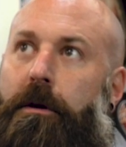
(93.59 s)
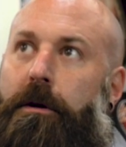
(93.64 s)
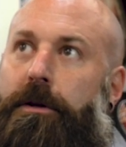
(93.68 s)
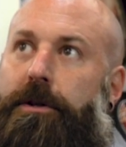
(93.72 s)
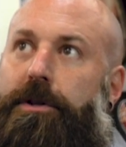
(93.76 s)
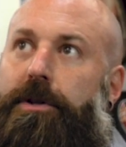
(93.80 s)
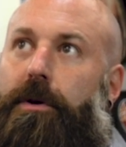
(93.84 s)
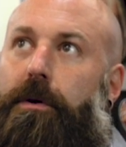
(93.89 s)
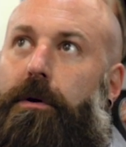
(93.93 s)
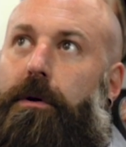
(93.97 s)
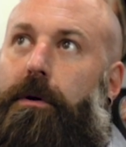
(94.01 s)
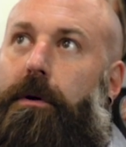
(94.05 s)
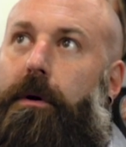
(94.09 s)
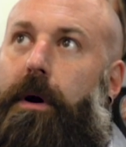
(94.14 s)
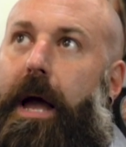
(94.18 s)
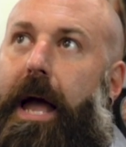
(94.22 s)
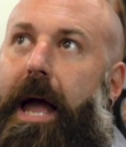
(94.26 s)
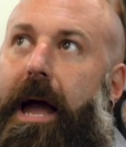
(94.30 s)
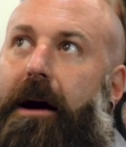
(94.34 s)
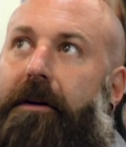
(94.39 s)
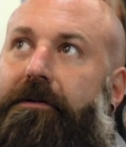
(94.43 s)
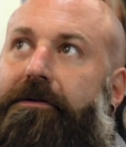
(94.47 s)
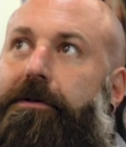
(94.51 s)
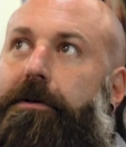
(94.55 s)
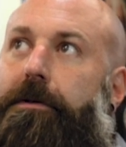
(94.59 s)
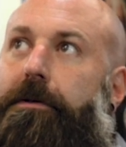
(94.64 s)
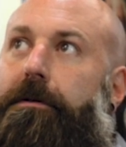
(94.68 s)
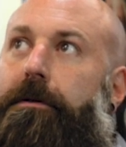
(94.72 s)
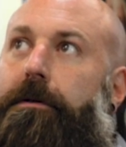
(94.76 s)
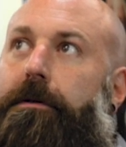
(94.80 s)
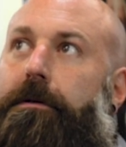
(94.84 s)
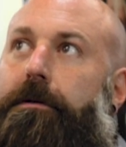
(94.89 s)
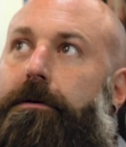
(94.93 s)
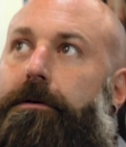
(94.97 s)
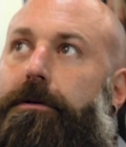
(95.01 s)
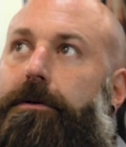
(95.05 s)
So
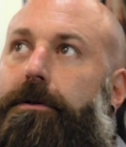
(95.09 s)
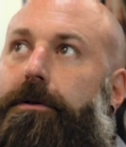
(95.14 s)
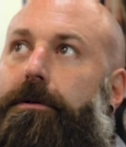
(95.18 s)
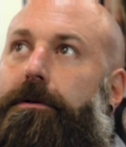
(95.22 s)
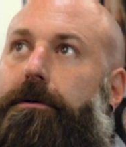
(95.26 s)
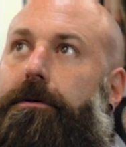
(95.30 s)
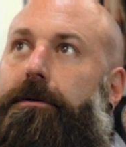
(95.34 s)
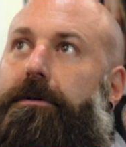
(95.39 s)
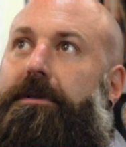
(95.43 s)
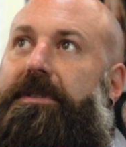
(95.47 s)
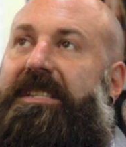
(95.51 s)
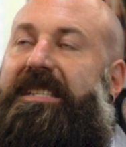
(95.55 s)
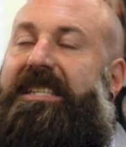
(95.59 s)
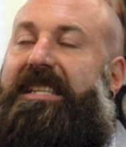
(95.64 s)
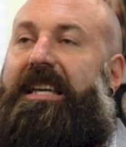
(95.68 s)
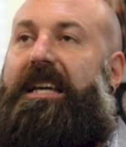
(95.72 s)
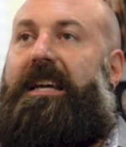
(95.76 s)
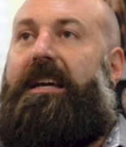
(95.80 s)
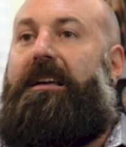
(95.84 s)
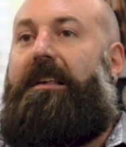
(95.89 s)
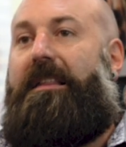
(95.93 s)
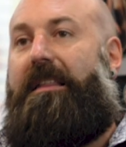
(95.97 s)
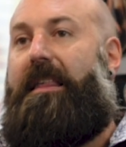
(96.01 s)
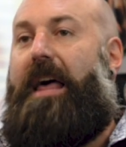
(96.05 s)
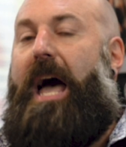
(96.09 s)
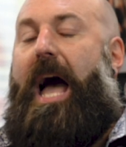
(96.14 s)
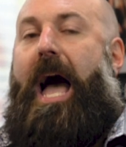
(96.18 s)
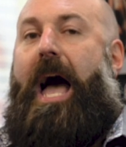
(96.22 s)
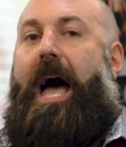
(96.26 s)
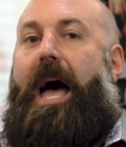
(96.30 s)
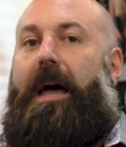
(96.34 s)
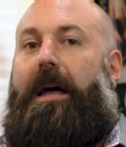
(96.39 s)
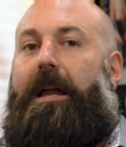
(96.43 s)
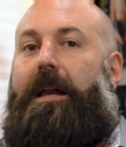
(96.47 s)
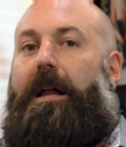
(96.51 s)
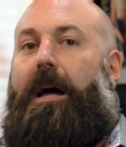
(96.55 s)
after seeing
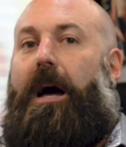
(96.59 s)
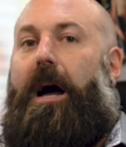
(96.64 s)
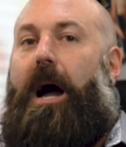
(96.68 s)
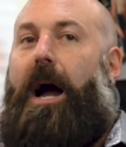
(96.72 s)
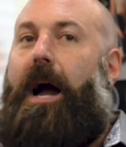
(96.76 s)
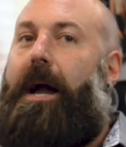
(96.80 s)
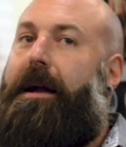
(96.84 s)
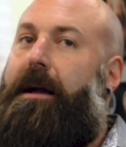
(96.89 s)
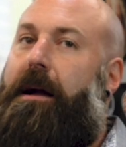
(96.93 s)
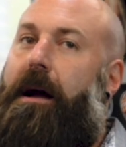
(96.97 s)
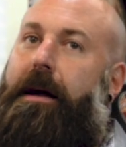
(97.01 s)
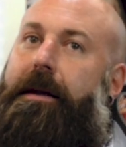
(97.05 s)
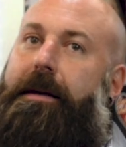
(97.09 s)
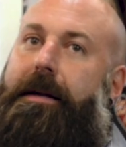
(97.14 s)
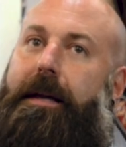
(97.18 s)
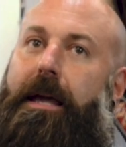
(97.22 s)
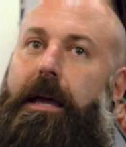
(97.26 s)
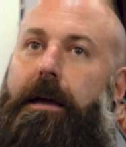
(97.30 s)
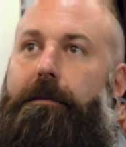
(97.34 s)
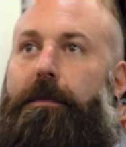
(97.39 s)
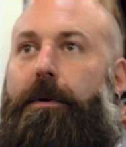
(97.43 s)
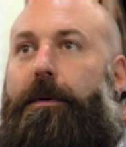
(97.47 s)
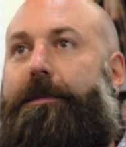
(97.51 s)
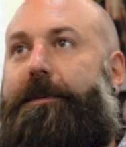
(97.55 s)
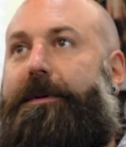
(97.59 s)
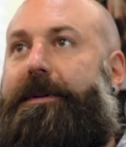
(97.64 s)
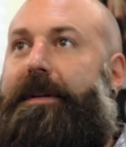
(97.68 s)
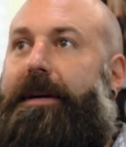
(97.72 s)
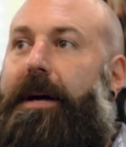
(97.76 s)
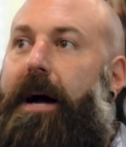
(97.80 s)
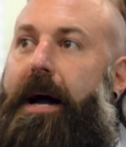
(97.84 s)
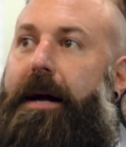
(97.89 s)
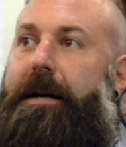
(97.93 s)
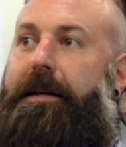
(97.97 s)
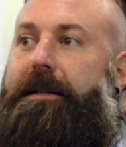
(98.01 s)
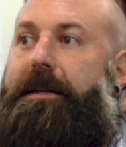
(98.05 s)
that, I kind of came up with the
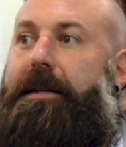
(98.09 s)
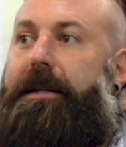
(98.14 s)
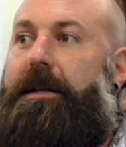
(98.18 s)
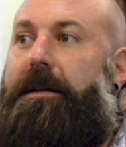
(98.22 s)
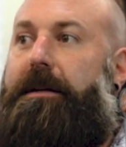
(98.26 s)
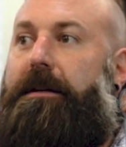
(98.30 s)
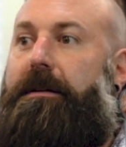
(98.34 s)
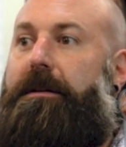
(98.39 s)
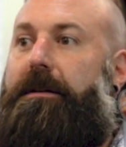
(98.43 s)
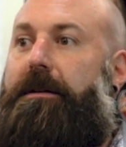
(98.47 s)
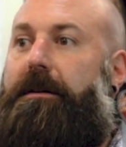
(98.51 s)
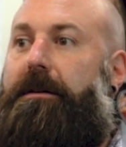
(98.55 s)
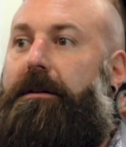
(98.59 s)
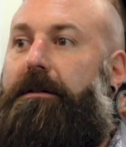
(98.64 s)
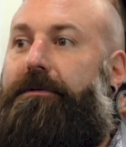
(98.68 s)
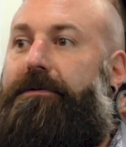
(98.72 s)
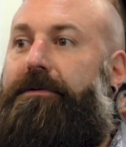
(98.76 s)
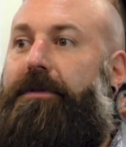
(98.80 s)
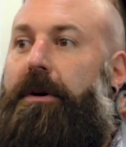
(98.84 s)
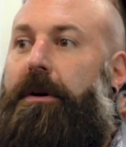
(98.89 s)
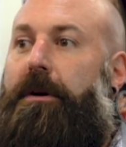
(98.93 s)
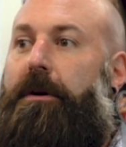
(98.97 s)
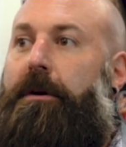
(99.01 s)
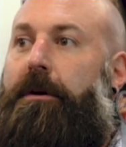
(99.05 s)
idea of